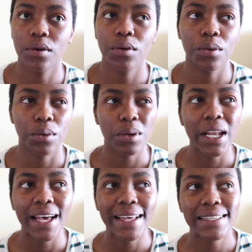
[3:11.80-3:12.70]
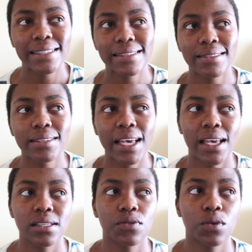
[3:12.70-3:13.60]
Gorula still
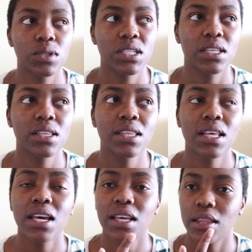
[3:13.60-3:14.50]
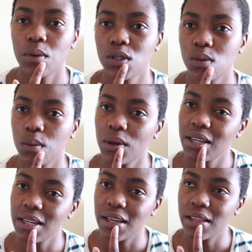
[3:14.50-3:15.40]
has 4 teeth. There was
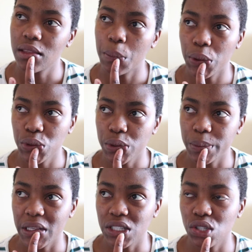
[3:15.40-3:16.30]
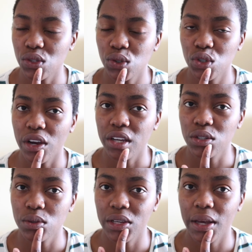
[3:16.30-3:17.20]
1 at the bottom that's trying
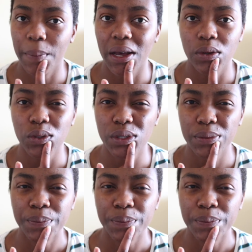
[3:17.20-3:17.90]
to come out,